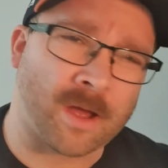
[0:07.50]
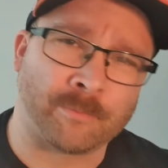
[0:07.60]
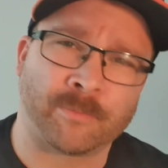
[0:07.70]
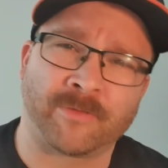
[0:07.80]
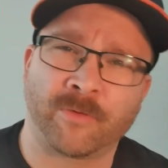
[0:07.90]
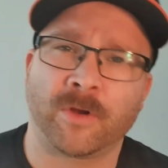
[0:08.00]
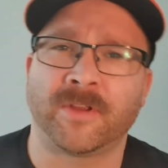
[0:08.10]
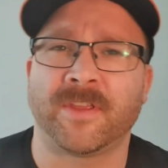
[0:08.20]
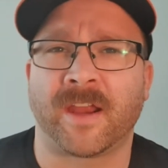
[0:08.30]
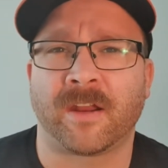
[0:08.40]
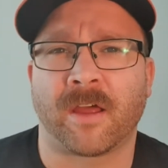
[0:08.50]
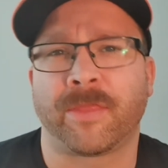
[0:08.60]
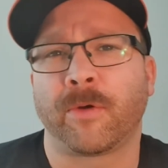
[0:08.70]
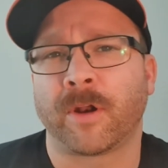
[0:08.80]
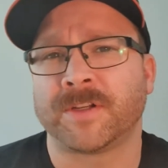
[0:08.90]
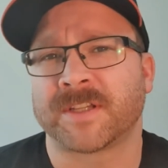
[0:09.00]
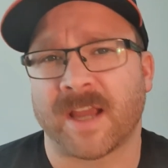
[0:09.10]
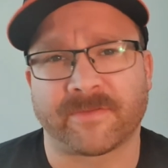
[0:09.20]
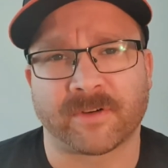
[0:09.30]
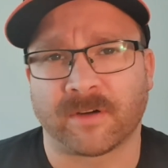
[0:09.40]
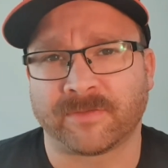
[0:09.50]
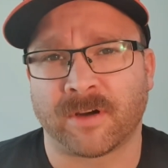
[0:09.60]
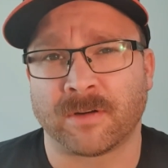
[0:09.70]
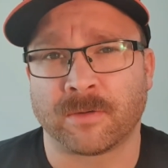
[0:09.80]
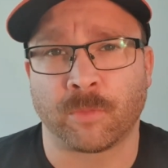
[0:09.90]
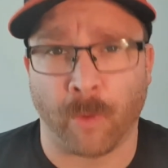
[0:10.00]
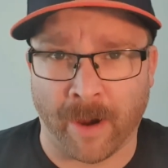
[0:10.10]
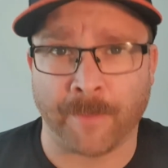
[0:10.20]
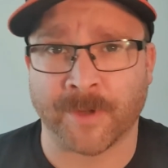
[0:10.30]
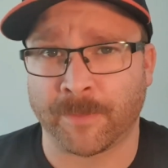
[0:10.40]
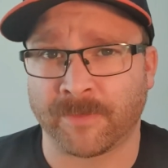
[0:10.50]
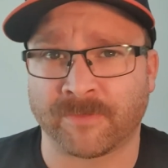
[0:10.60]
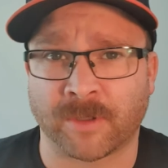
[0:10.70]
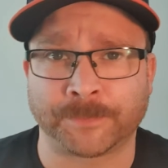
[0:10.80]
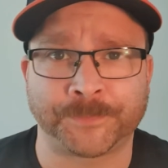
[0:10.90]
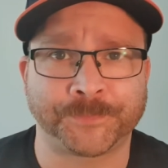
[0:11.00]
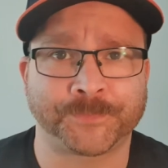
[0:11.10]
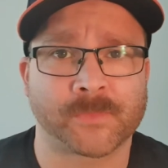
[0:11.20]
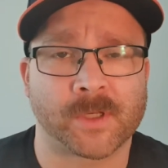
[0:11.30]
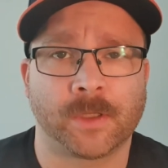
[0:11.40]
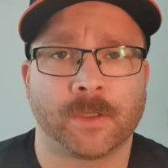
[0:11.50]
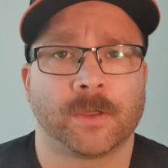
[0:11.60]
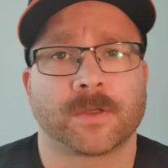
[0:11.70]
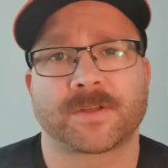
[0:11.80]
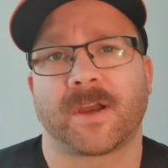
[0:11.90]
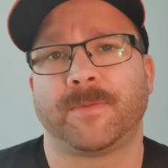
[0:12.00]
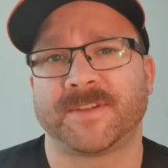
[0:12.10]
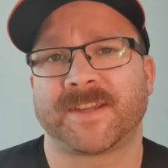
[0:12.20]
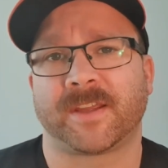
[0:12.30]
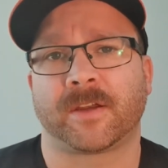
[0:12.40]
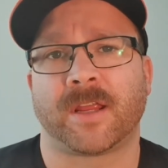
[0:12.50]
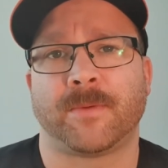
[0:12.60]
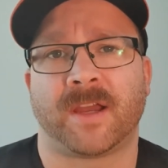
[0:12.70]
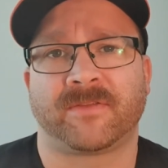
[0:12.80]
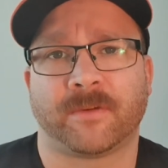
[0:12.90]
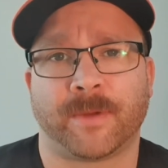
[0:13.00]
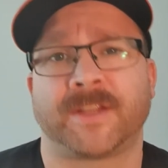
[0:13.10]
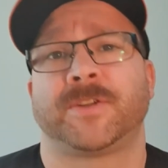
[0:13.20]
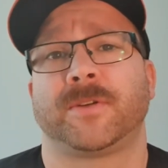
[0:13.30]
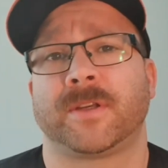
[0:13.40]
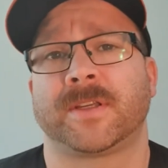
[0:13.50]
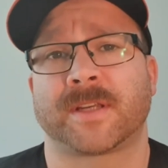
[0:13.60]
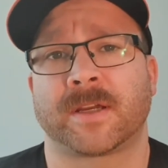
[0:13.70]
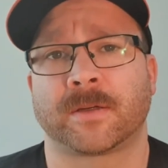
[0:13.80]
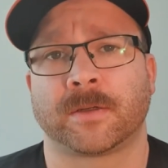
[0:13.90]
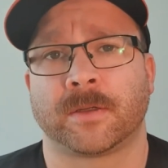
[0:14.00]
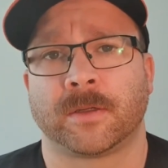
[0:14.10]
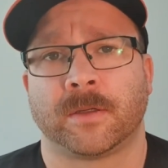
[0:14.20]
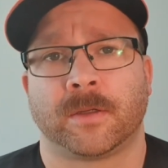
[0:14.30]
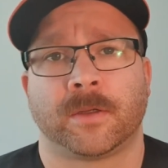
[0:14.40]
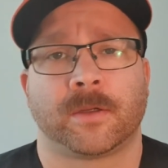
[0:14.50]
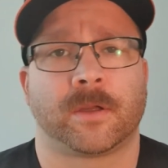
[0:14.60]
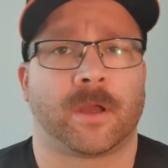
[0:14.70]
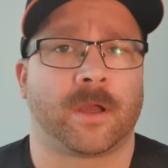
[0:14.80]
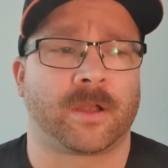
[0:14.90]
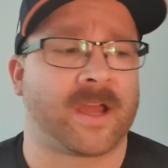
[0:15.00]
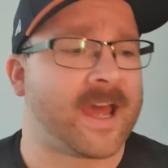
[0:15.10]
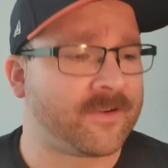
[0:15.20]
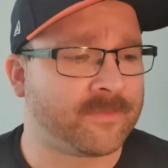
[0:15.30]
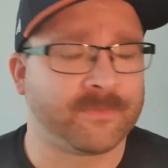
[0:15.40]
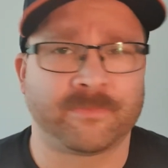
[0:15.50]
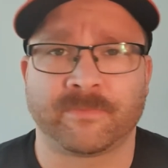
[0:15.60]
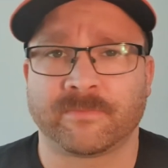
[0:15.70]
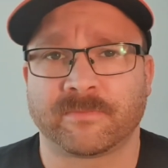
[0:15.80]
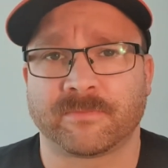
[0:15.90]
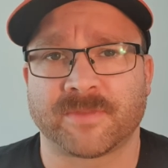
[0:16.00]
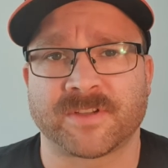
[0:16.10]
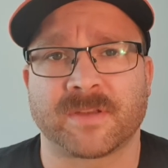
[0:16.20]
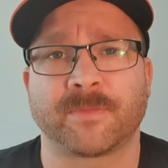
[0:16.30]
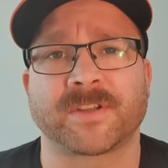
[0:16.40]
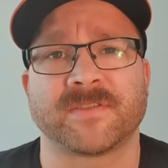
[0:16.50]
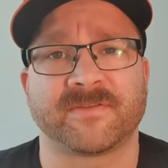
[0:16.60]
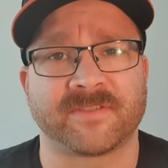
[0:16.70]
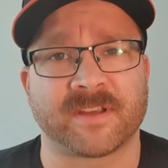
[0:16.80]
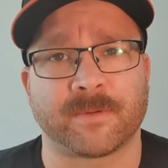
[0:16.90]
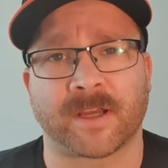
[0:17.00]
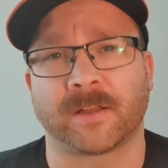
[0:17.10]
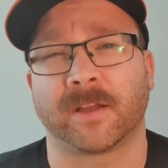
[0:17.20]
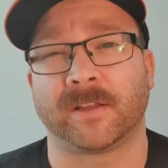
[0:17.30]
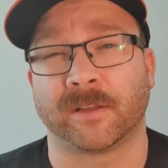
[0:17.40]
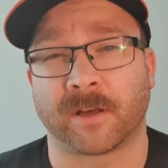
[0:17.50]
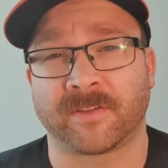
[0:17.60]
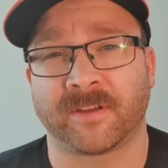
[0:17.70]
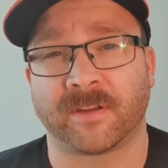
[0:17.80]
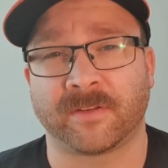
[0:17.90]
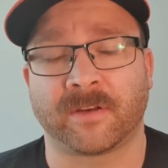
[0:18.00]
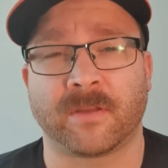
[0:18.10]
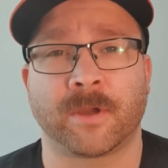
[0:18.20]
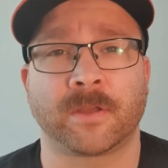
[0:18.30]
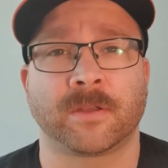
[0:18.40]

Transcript: Before I did that, I thought I'd just cover off on where I'm coming from. So I've been selling on eBay for about 2 years now. I got 100% positive feedback like a lot of sellers on eBay.